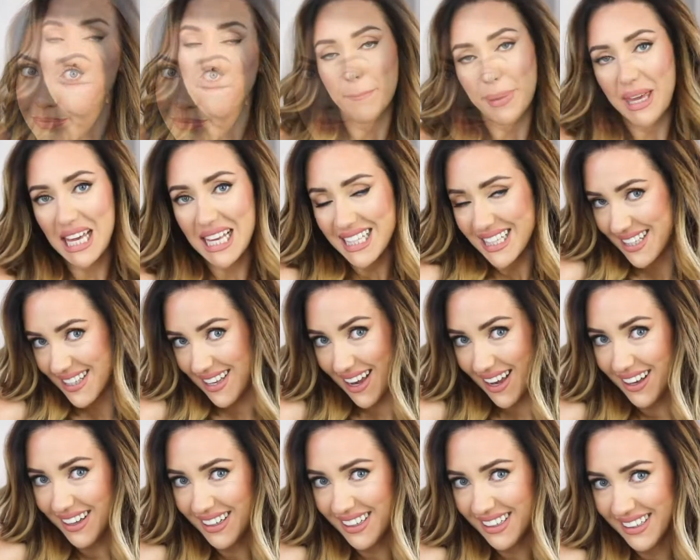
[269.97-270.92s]

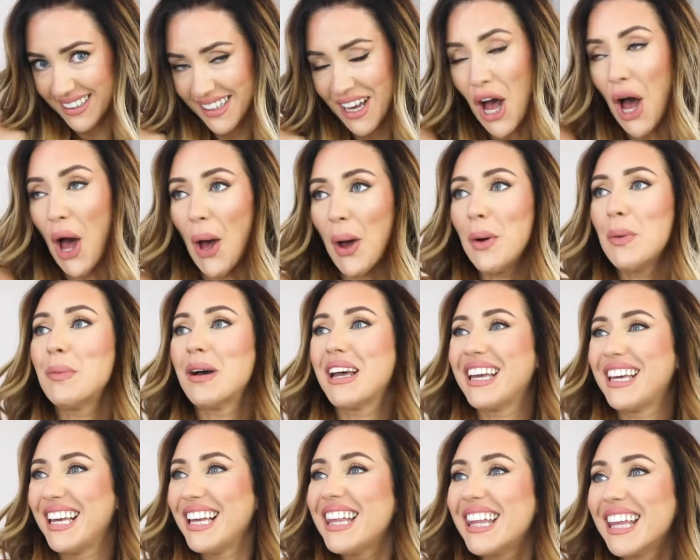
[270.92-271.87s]
Pizza, oh my
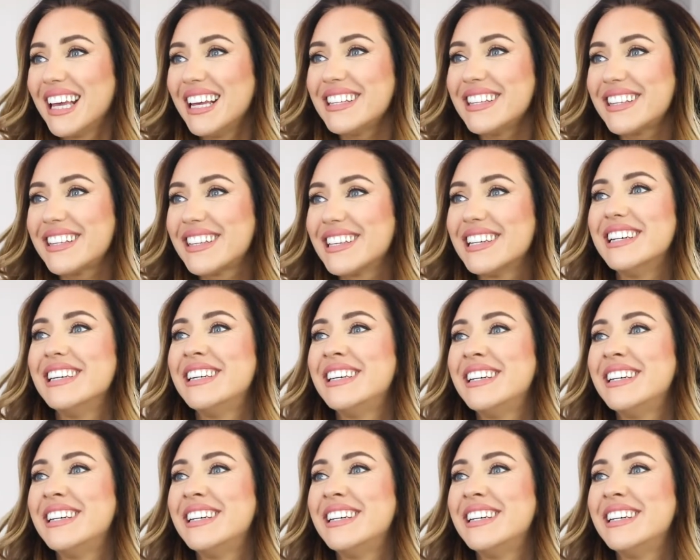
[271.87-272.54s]
goodness.